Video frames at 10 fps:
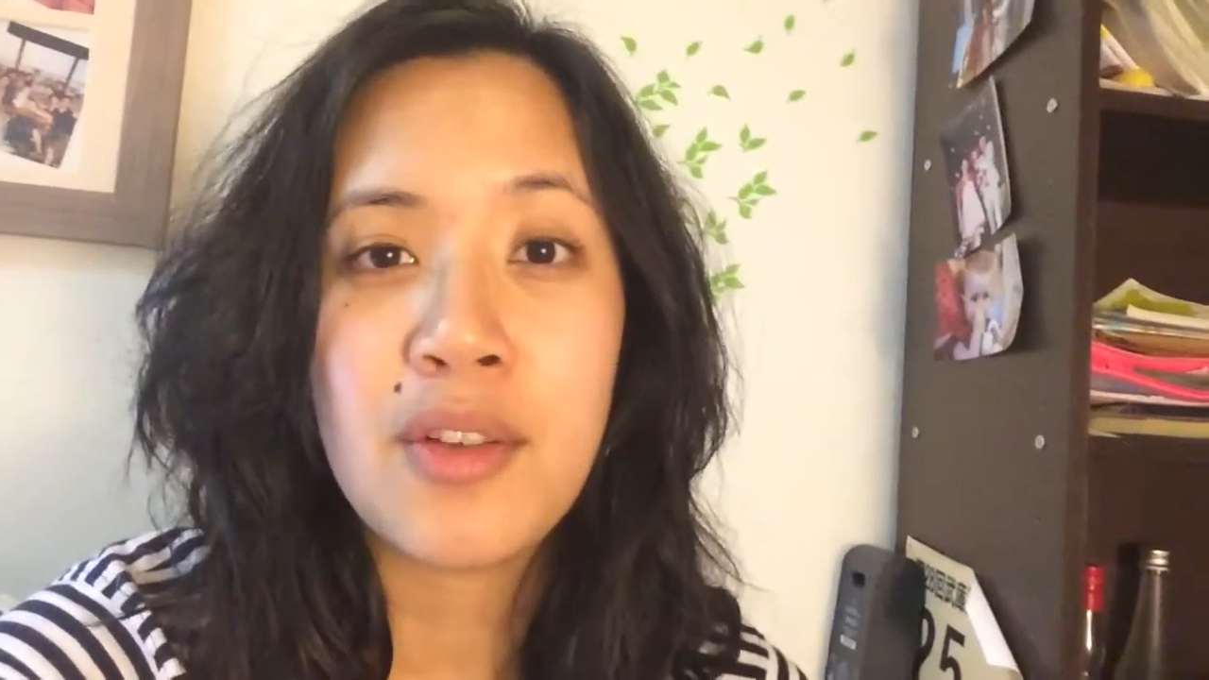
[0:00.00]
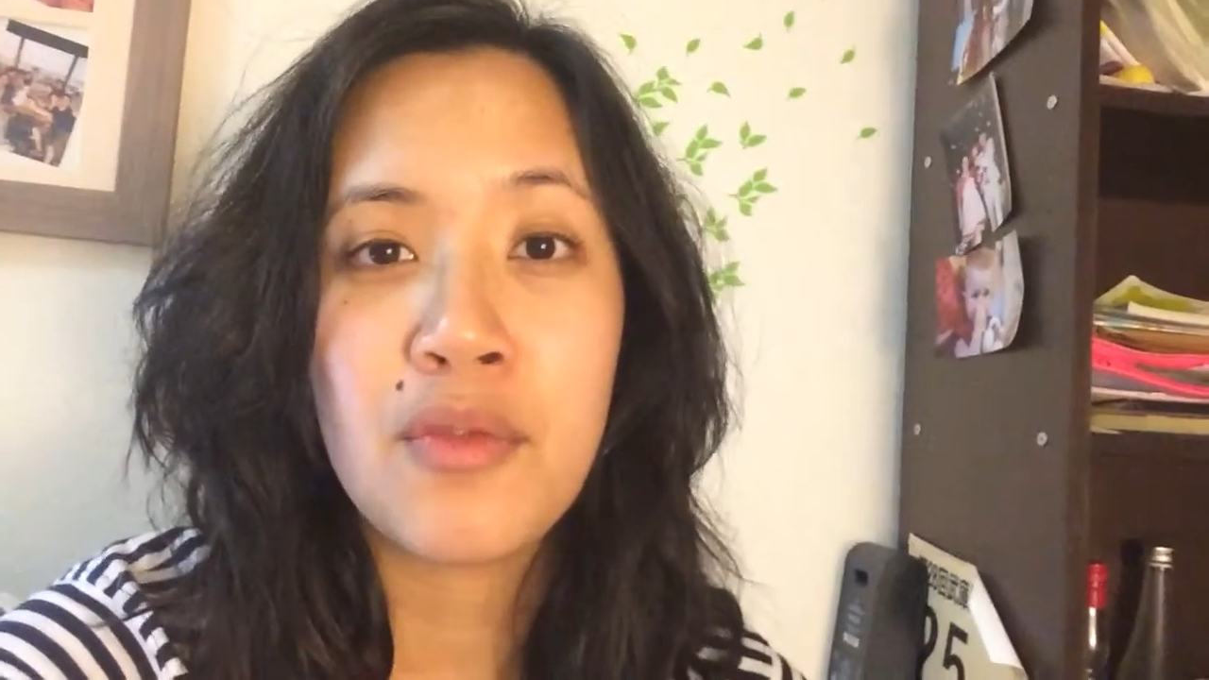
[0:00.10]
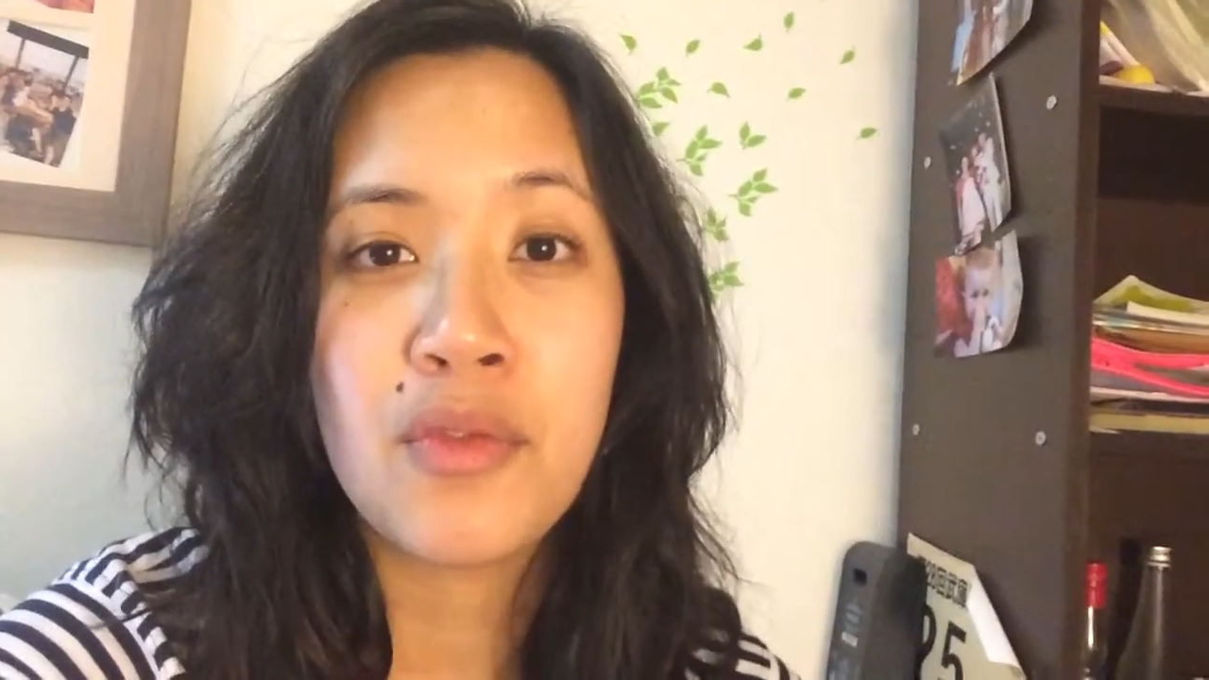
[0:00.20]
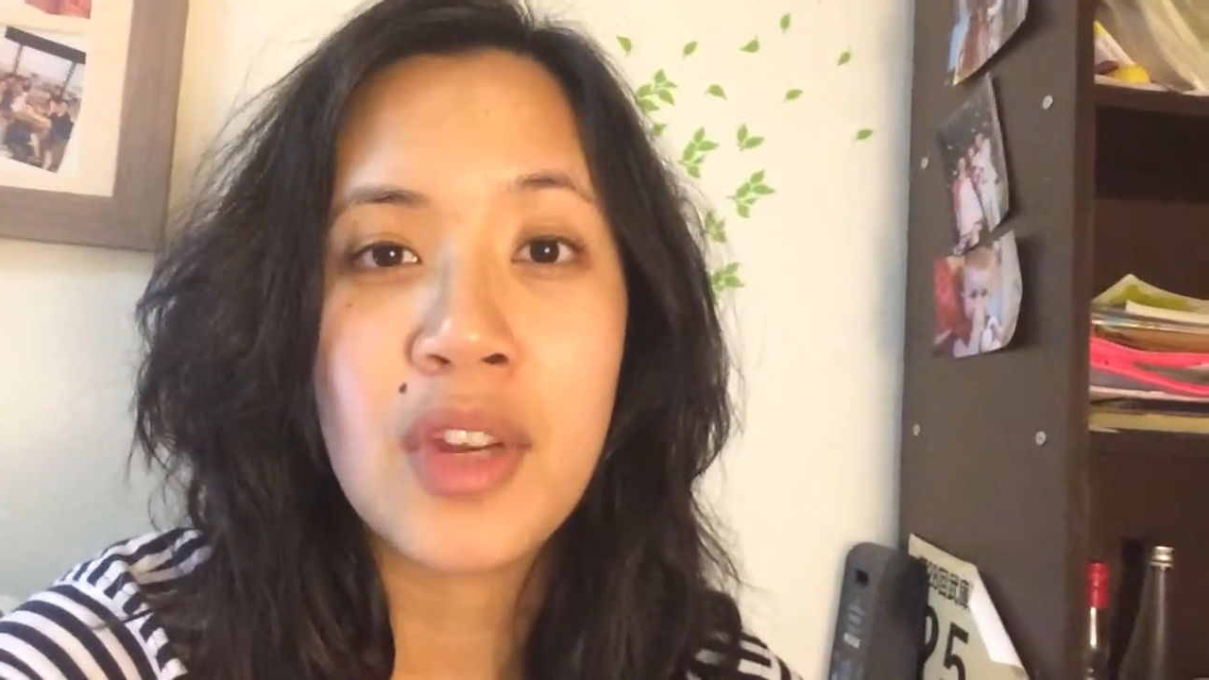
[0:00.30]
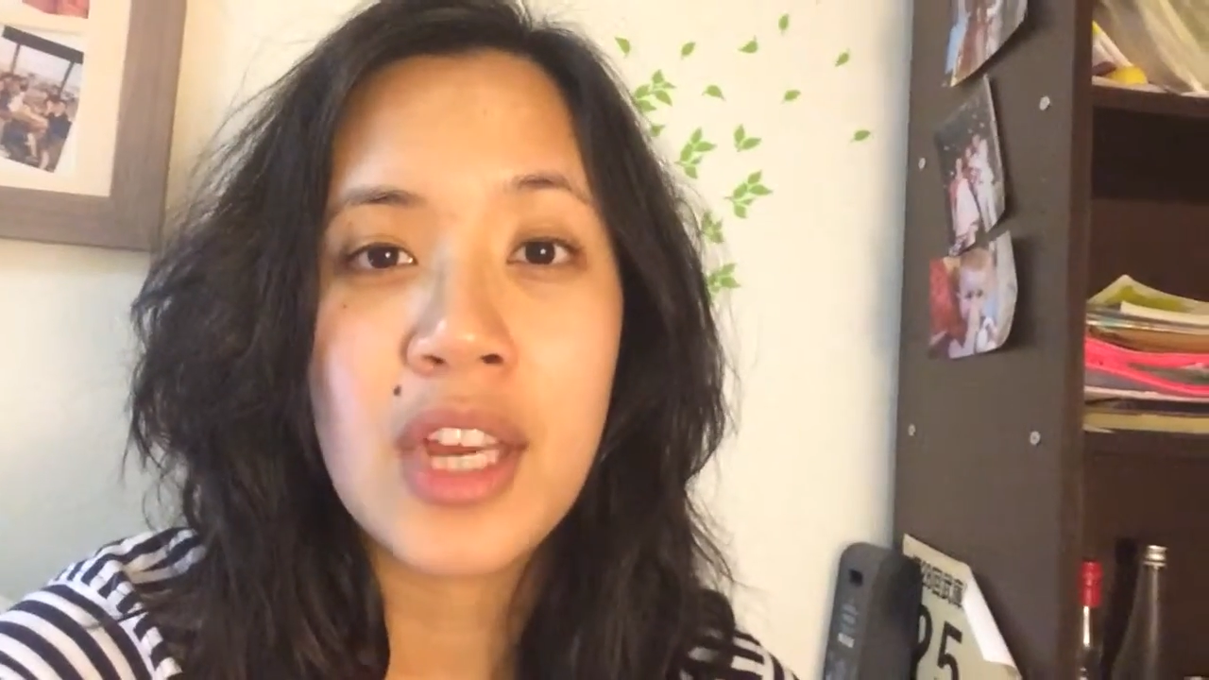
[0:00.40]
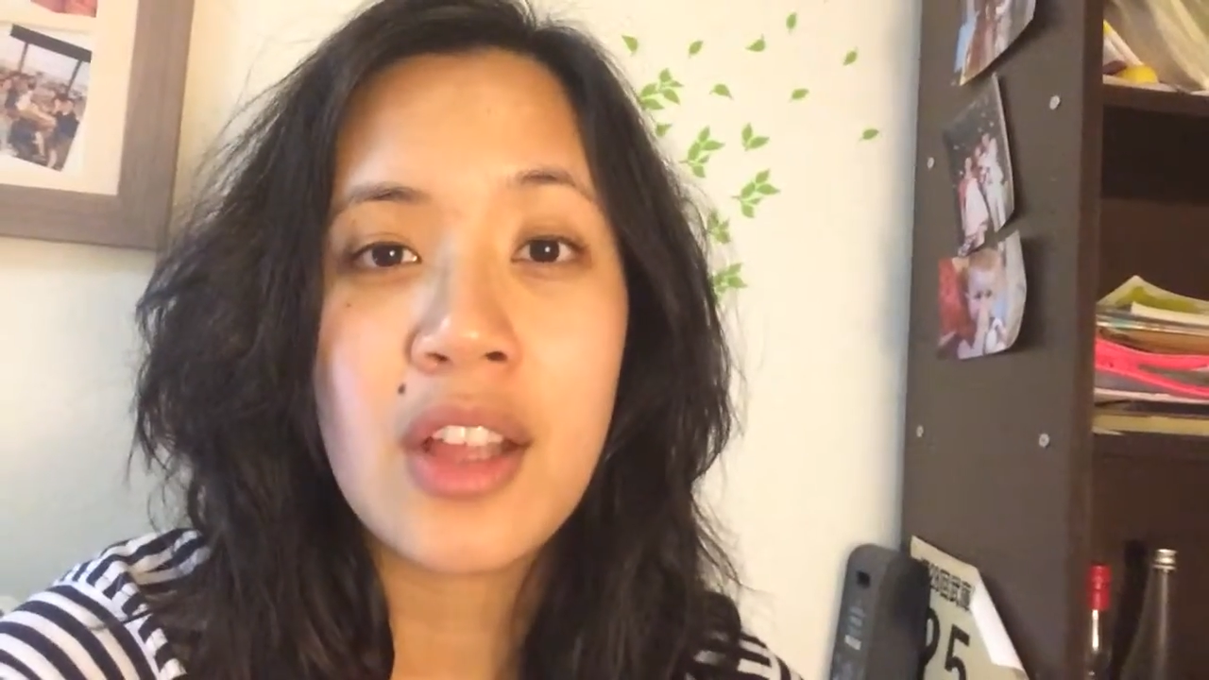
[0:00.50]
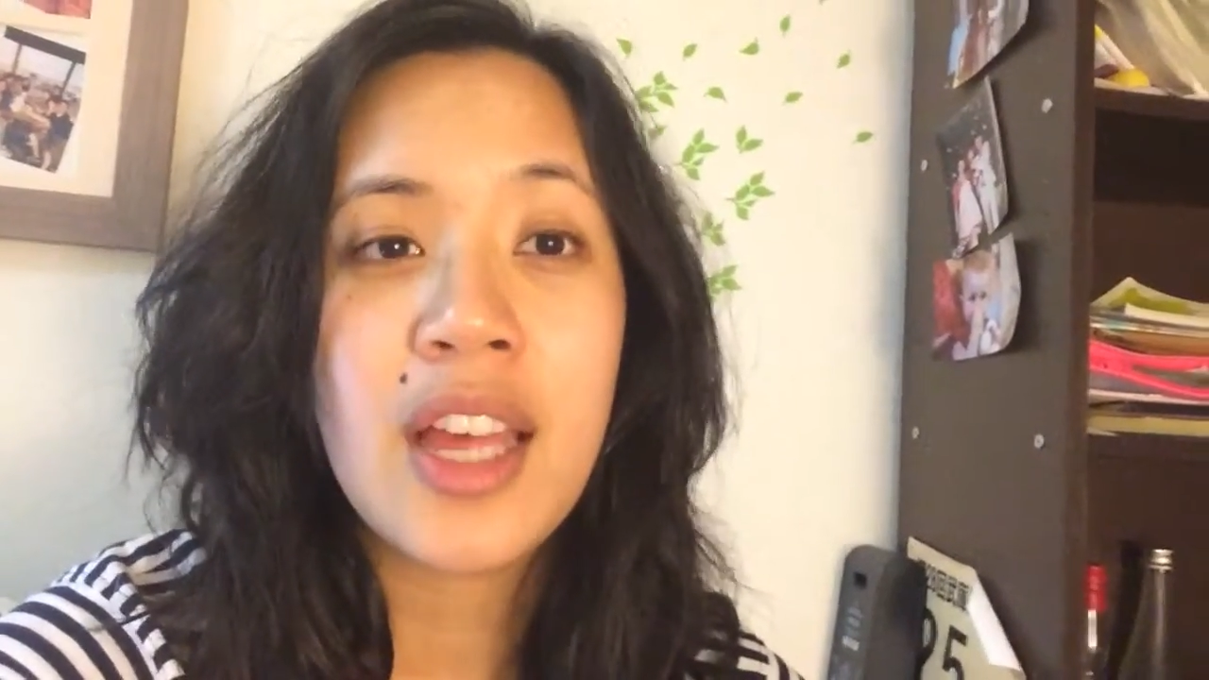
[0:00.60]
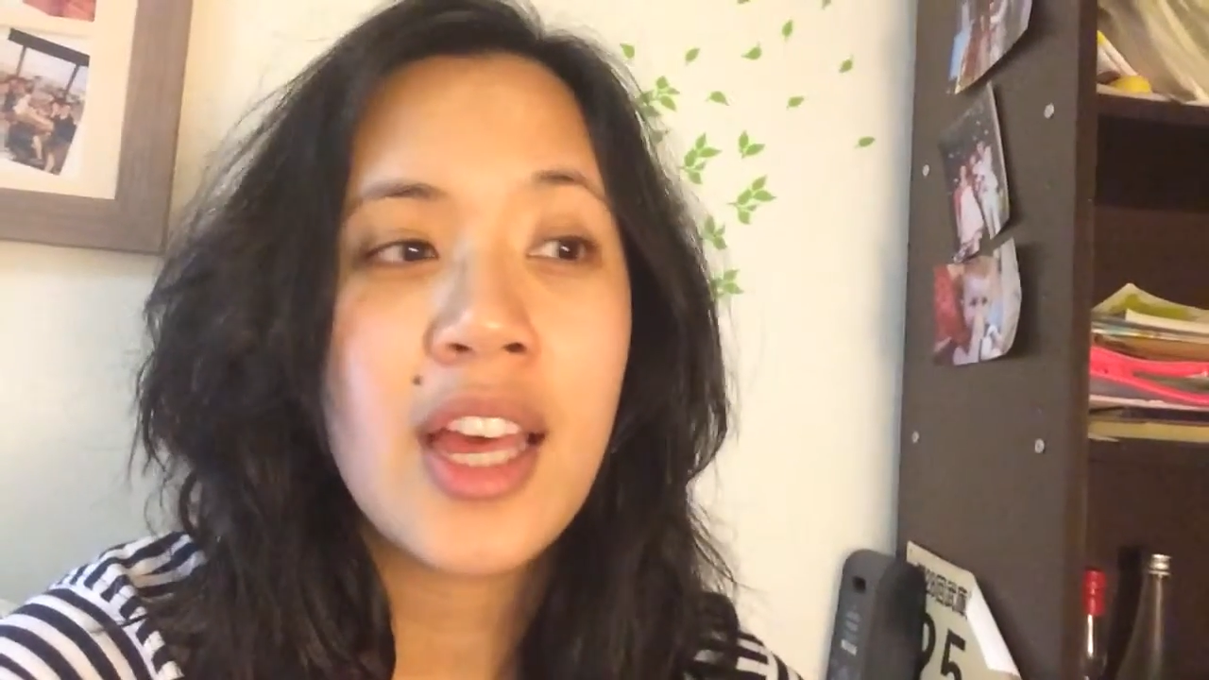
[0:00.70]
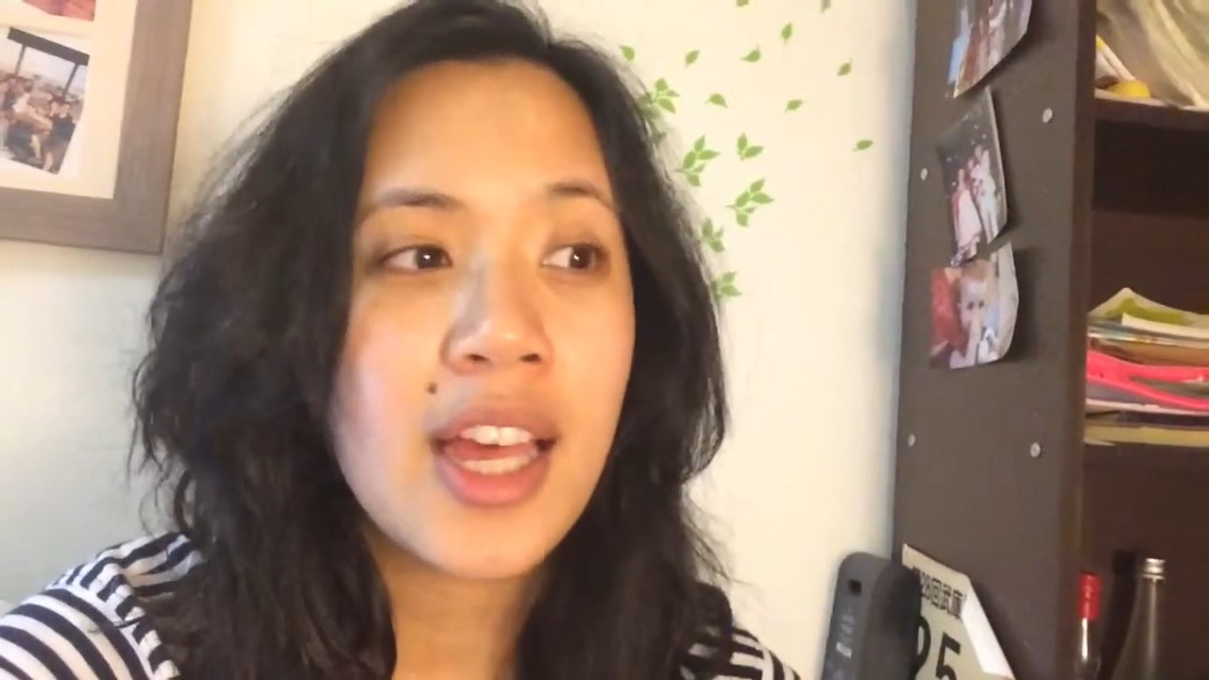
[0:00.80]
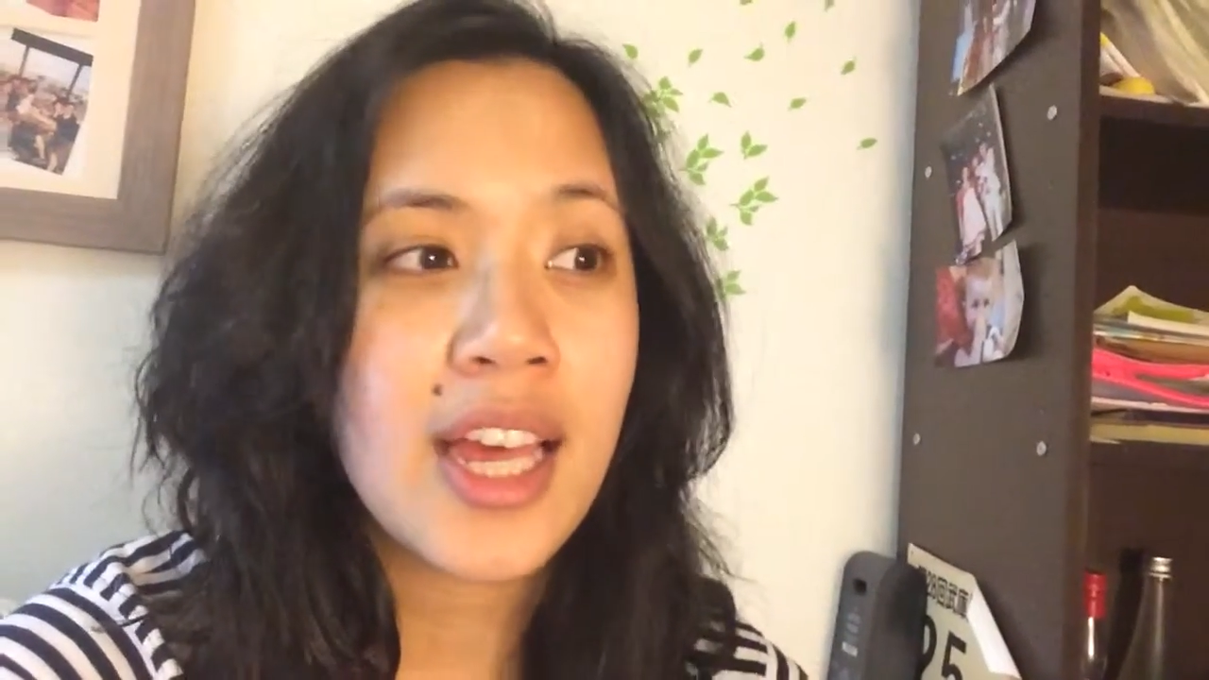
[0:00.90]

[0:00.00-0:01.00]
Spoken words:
of real